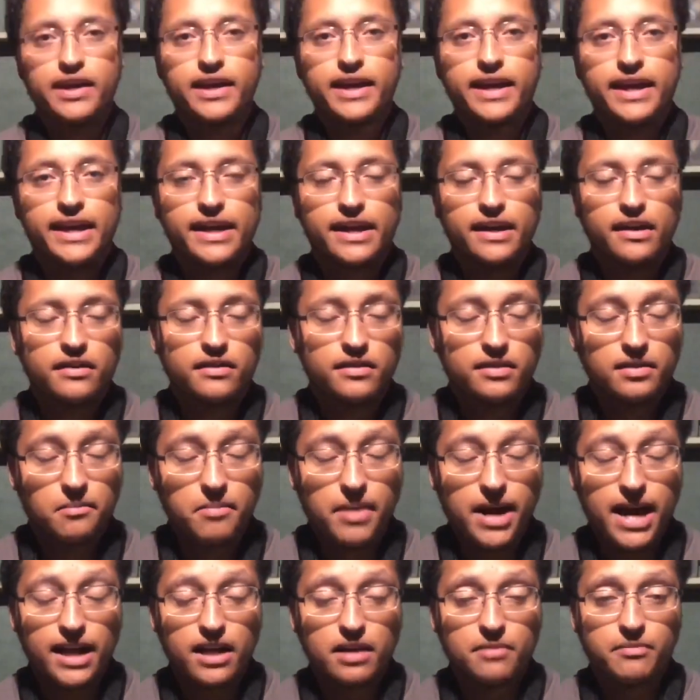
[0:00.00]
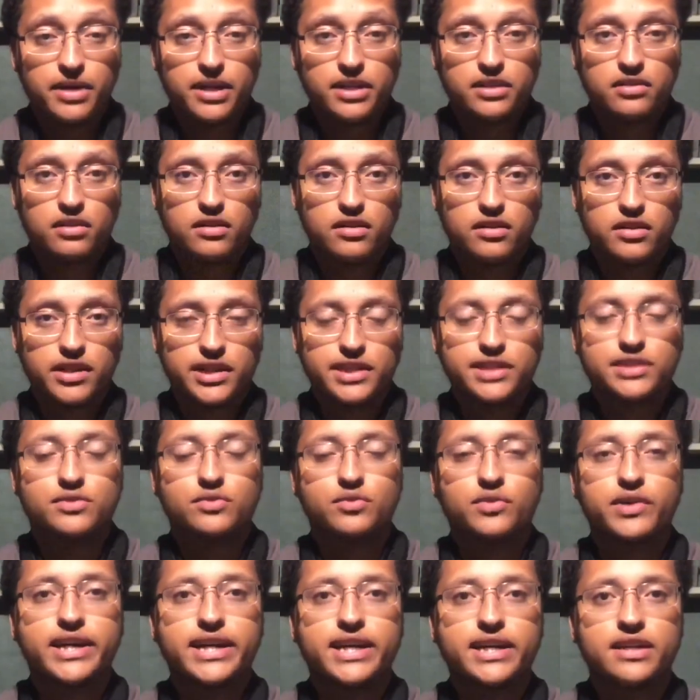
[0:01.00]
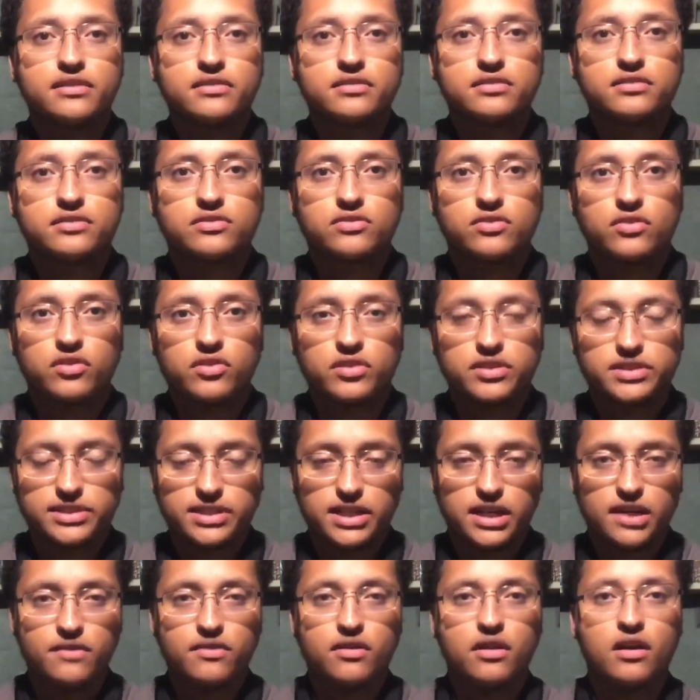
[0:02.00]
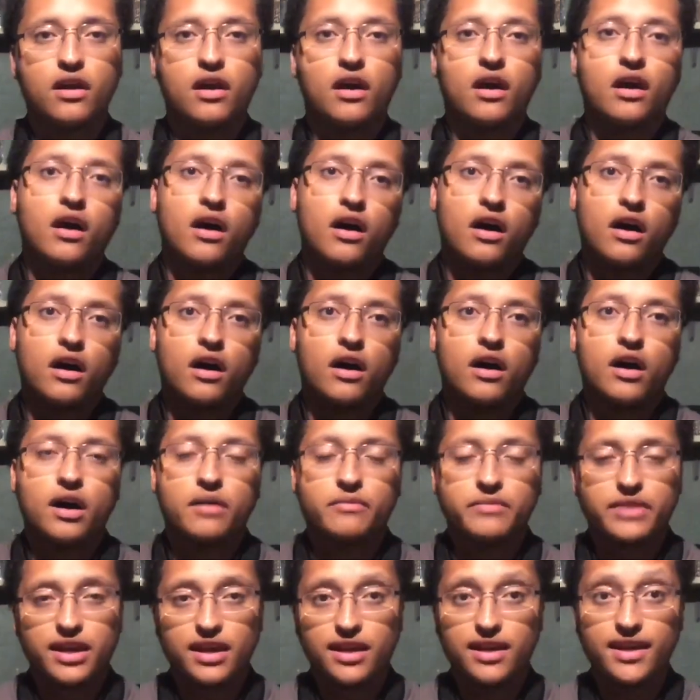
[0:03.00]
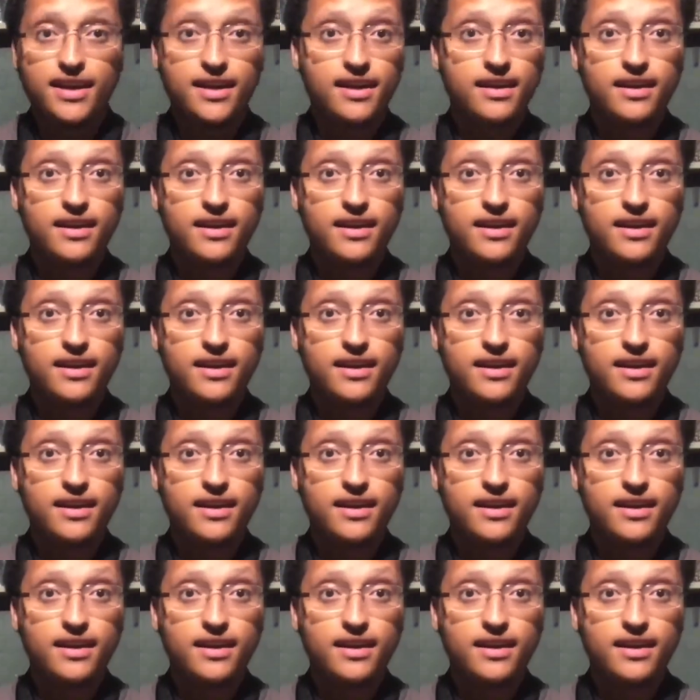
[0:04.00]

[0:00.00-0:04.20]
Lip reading: And the back of my tongue is raised, so instead of I'm like